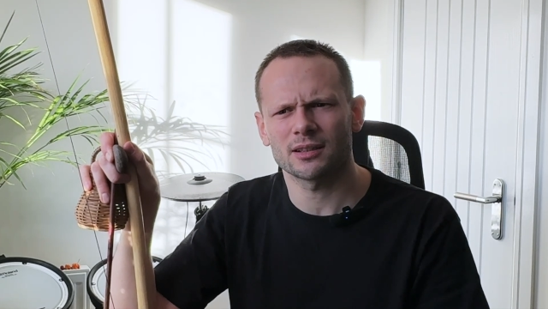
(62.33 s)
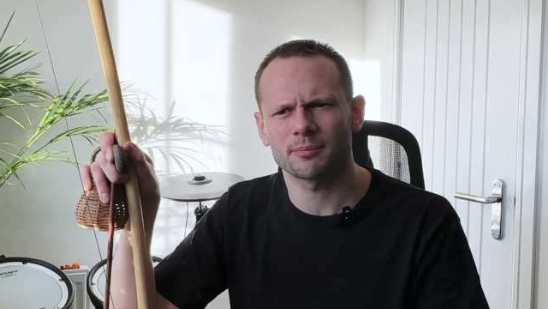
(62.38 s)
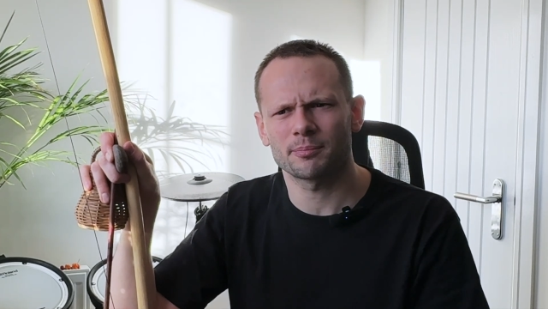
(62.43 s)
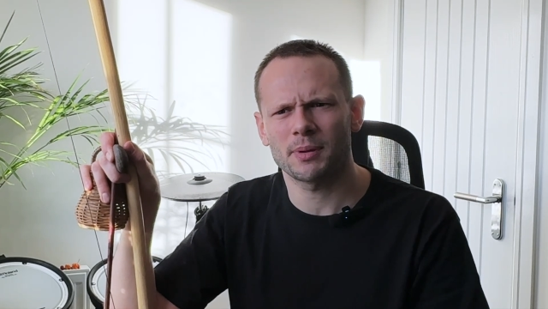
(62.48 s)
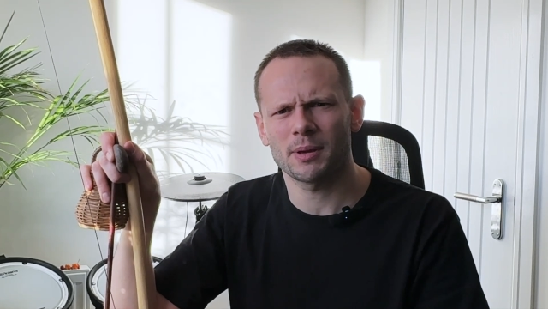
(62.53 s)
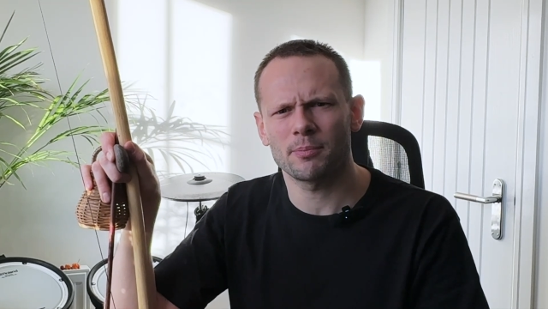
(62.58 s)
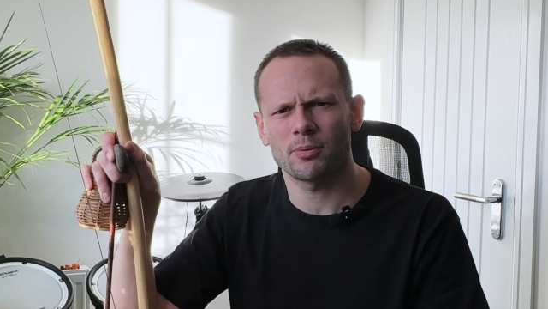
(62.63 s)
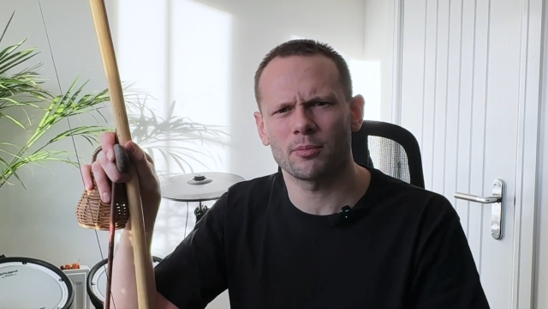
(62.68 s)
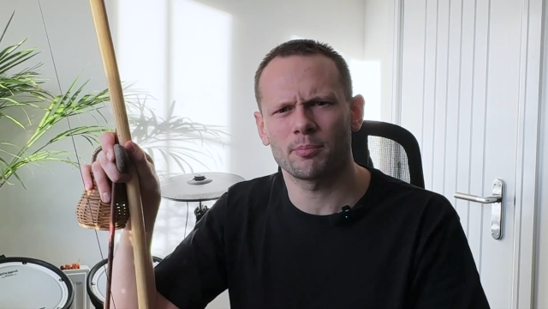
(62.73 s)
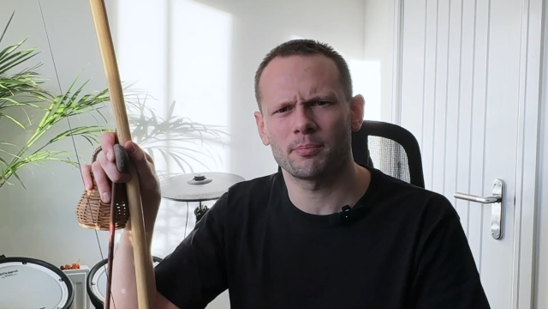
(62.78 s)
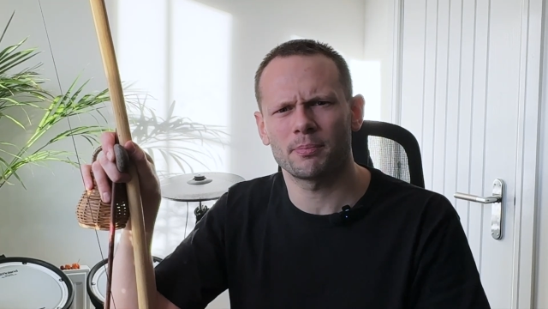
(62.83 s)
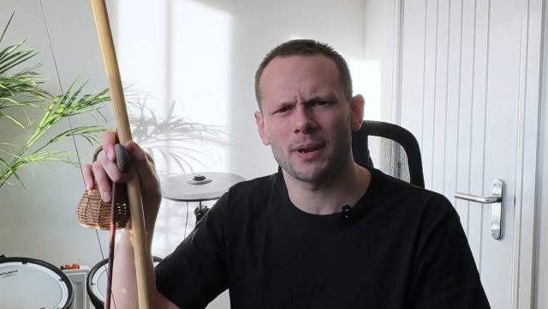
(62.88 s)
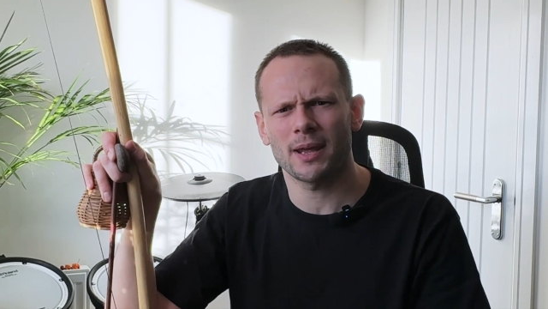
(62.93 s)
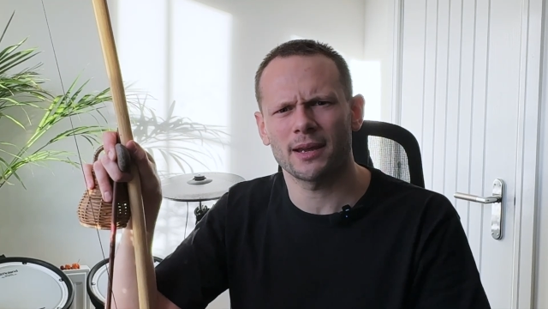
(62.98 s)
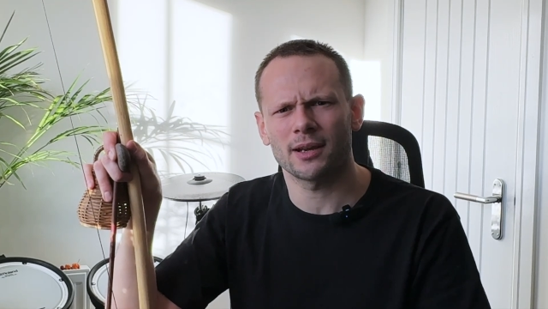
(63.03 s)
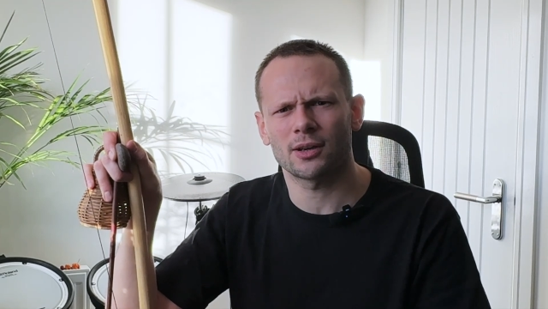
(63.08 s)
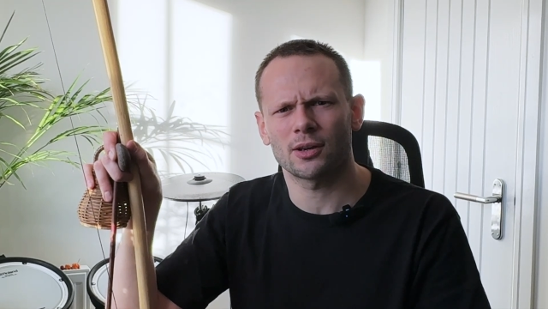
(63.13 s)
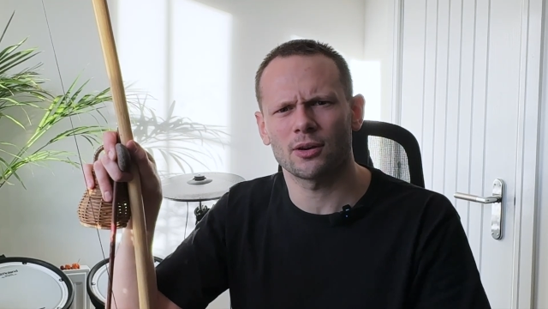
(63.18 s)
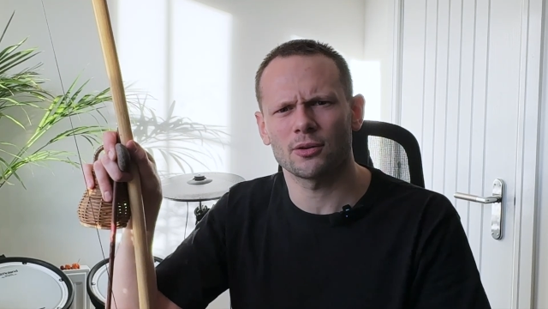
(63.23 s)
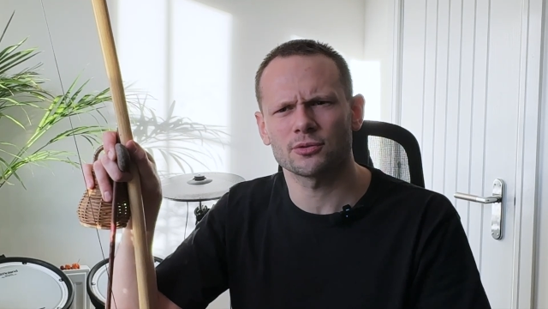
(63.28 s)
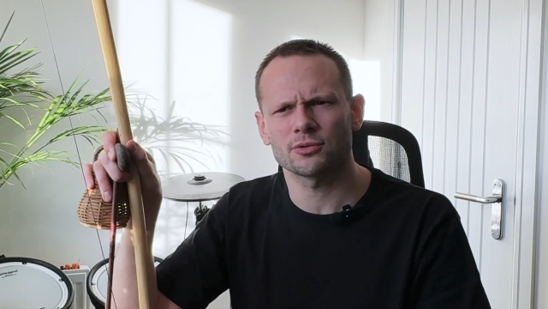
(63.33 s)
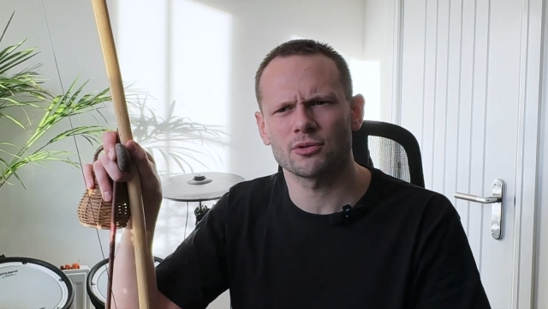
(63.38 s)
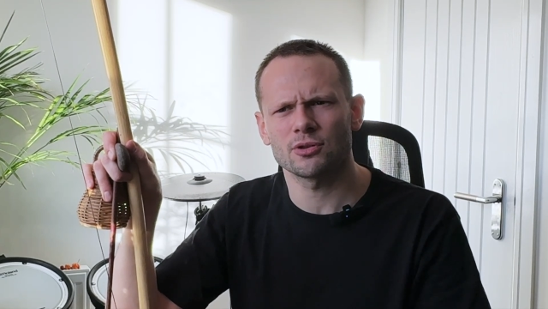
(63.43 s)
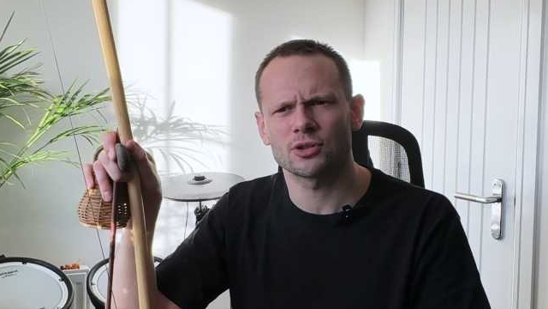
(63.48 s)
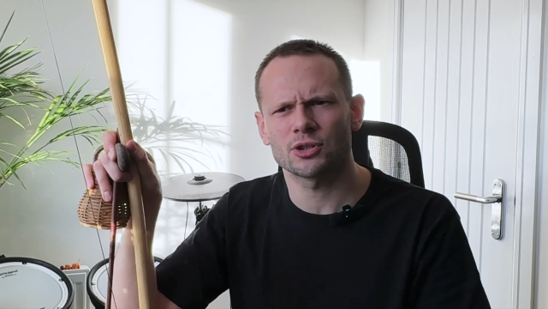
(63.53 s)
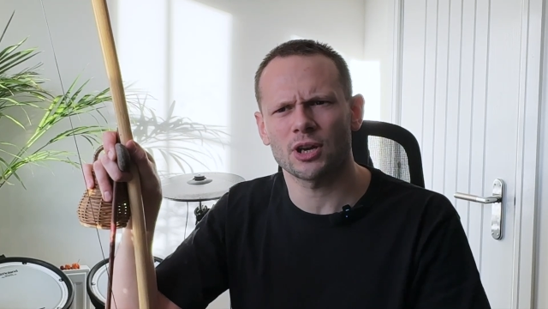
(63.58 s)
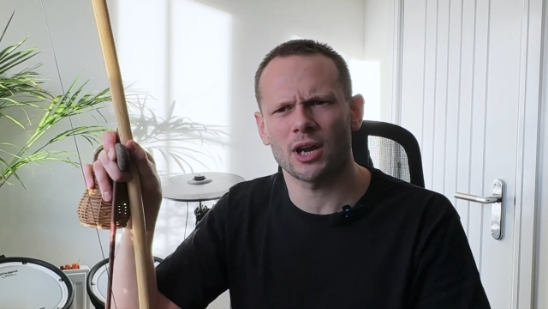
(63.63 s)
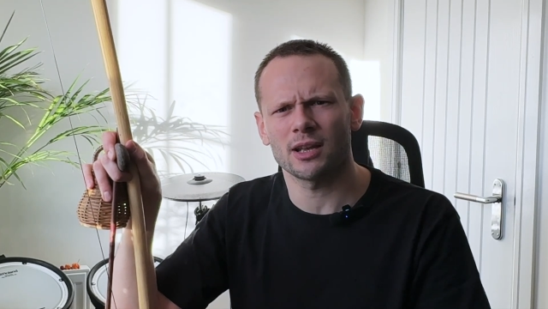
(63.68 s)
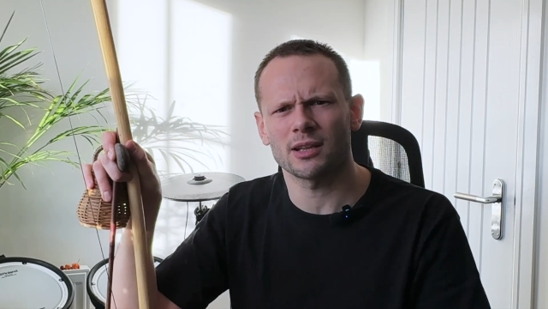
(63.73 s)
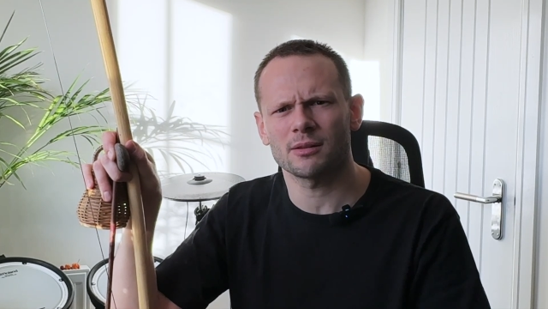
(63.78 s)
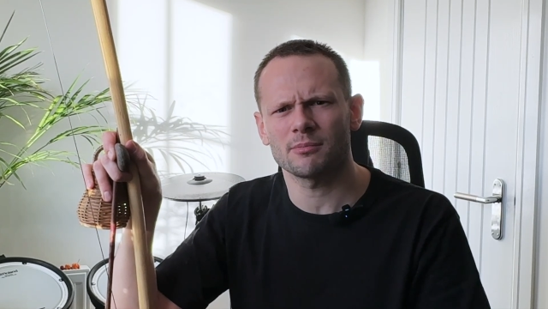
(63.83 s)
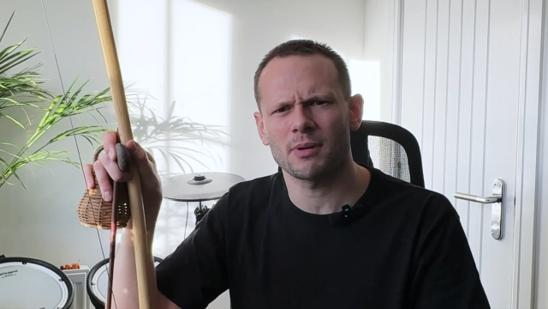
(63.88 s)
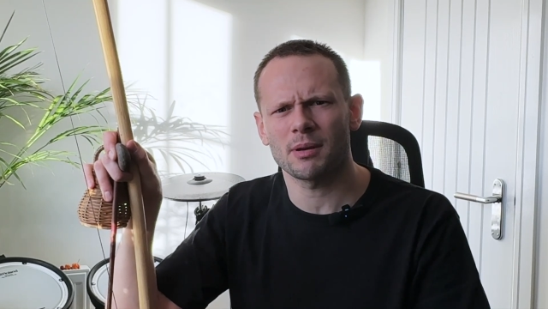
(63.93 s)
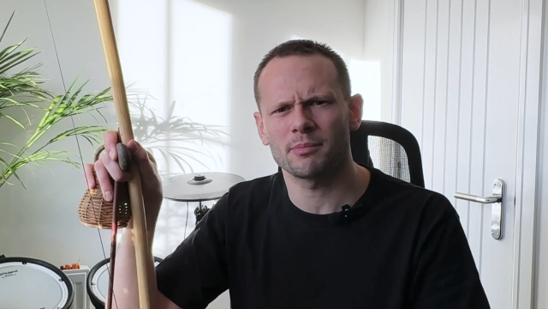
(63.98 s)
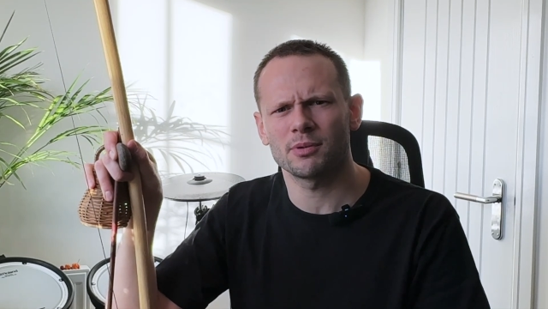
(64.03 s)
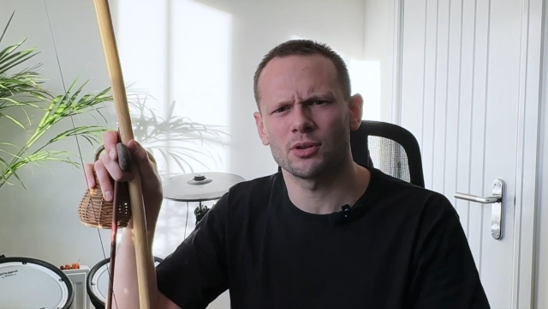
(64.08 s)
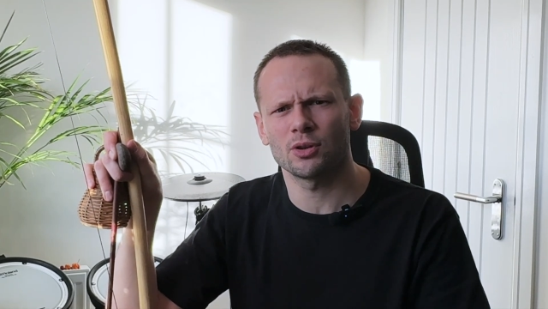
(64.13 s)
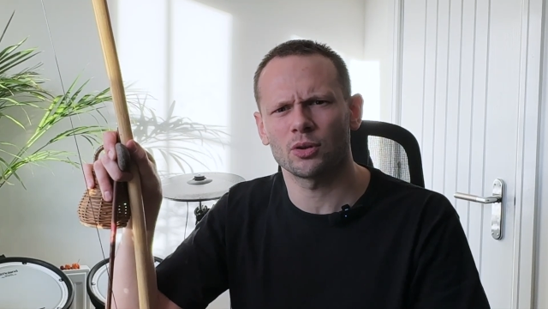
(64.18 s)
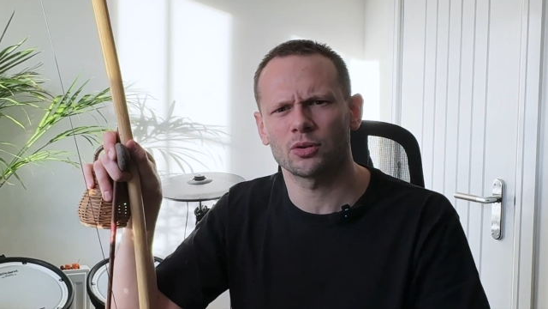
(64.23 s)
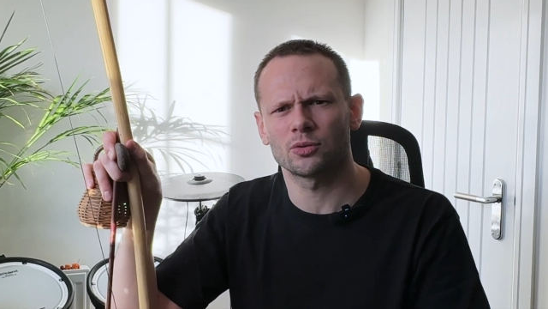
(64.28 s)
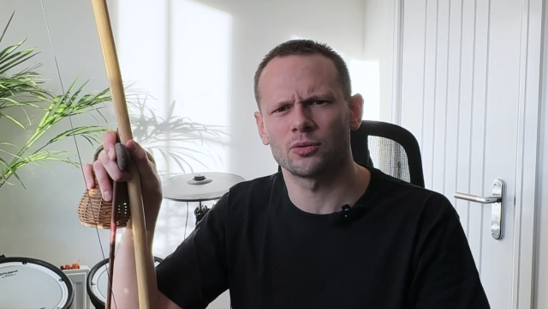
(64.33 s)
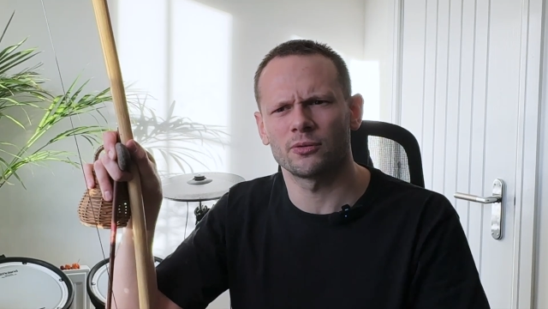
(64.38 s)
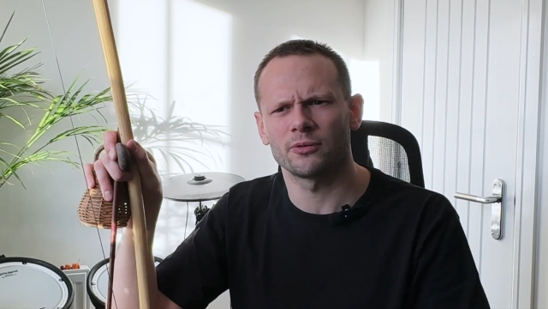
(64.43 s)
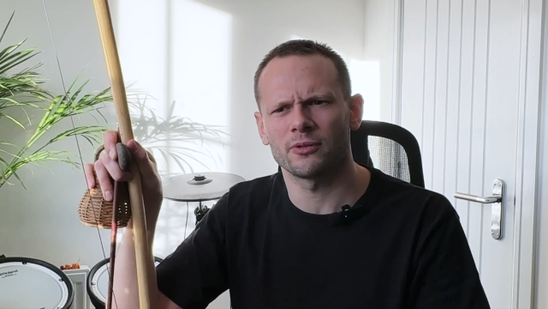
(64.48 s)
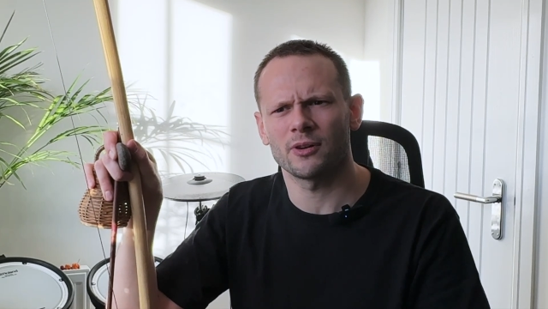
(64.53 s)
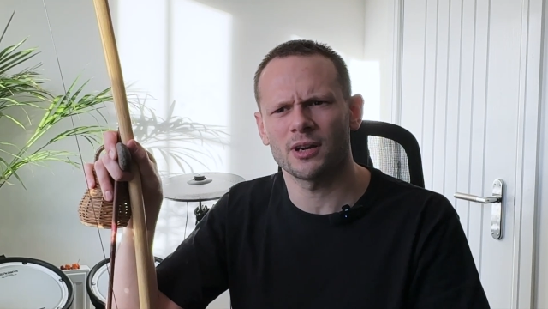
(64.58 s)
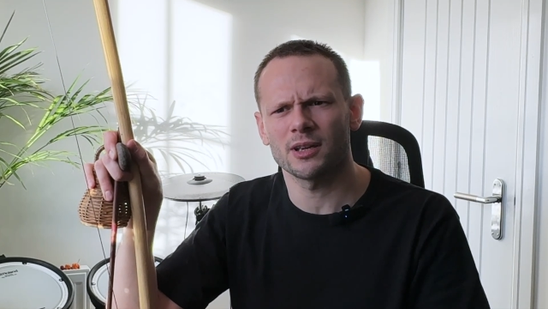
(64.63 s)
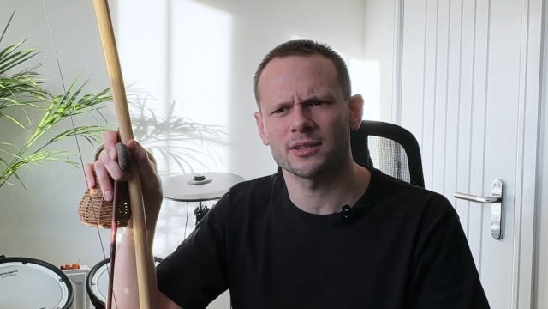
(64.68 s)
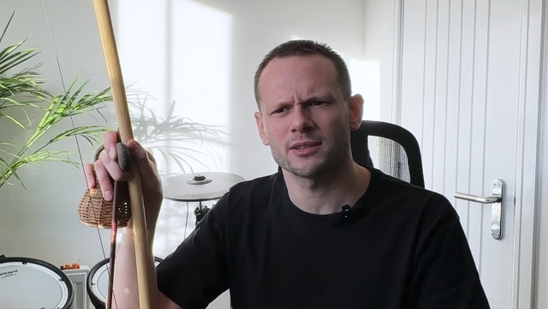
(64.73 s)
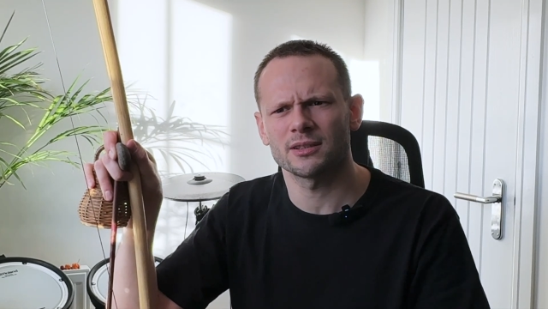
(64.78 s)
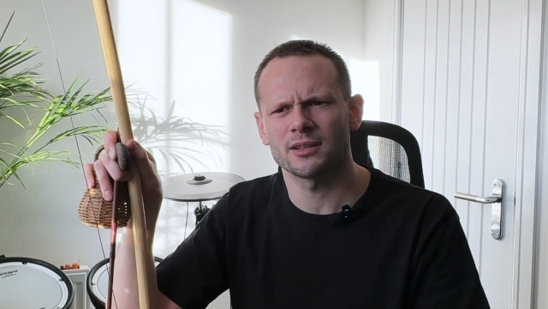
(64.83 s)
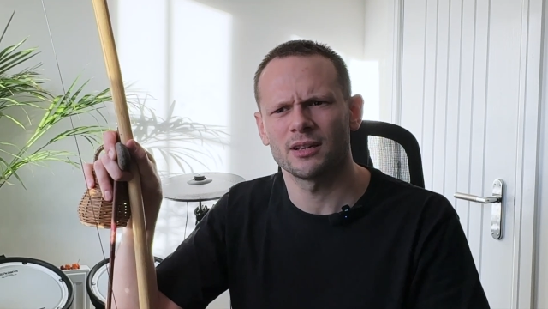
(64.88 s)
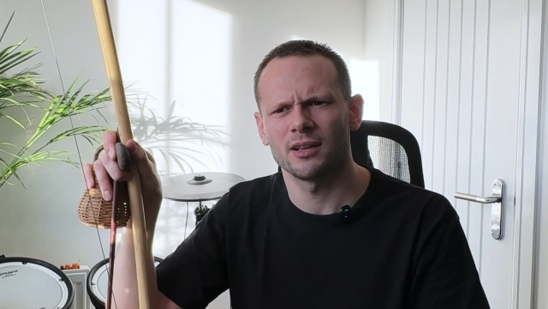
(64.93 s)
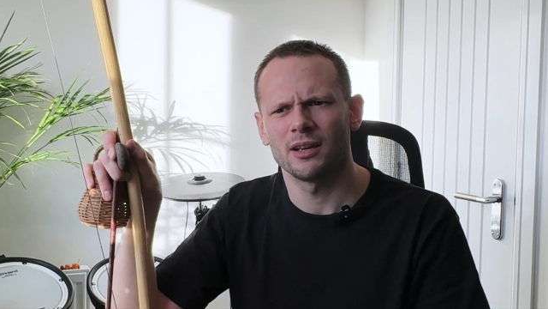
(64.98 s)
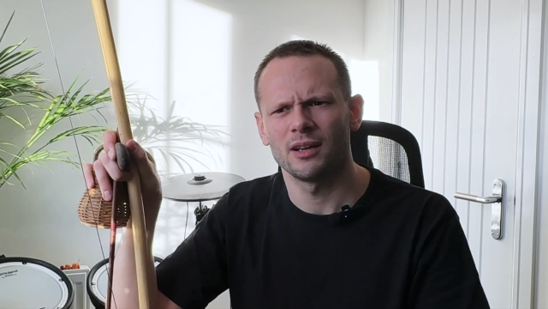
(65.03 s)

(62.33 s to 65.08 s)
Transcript: people playing close to each other, maybe not too fast.